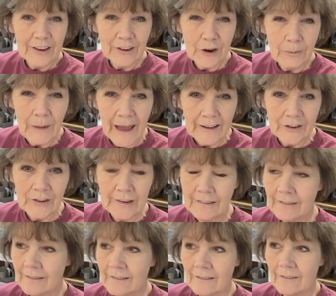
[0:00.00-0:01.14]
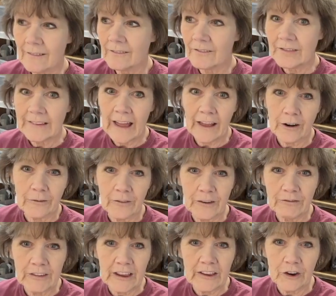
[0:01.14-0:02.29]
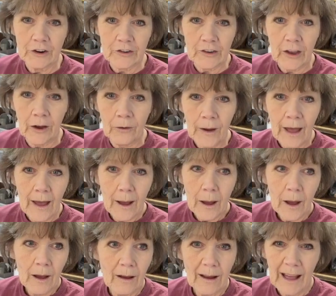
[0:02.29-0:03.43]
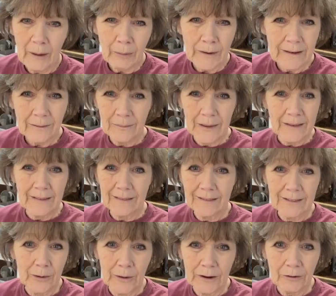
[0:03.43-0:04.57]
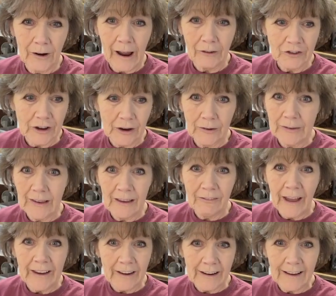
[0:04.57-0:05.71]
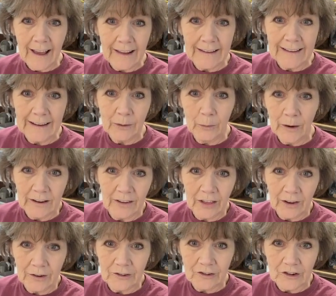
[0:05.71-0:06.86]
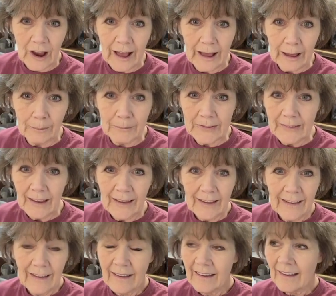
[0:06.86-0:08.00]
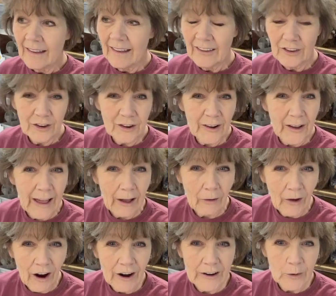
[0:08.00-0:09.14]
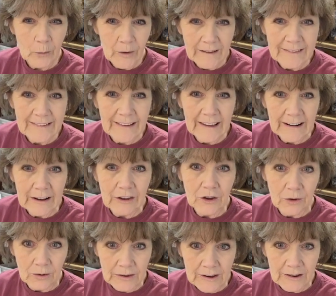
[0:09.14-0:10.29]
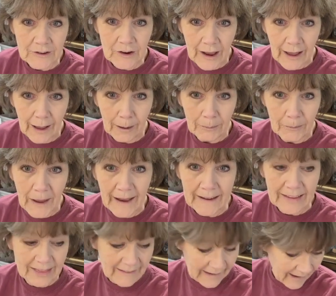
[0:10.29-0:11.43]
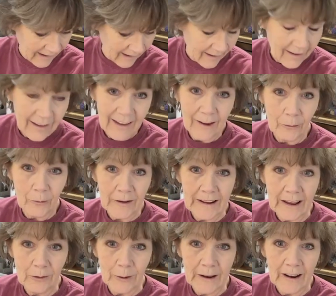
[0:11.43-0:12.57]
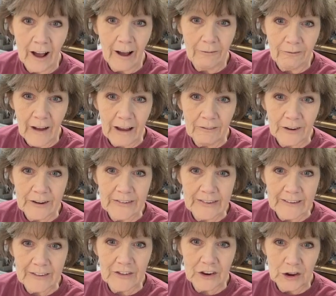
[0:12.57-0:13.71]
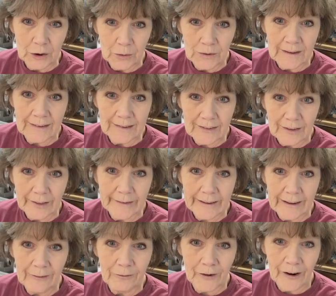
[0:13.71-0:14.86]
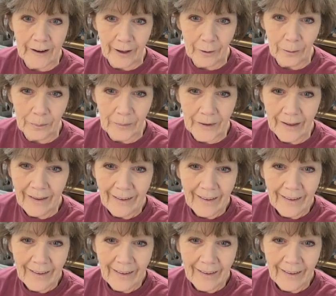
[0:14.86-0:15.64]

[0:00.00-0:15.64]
can you imagine 10 or 15 years ago? I wouldn't have been doing craft shows. If I could have got any one of those jobs, you know how hard it was to get a union job back in the day? And what I read off, five or six unions looking for help?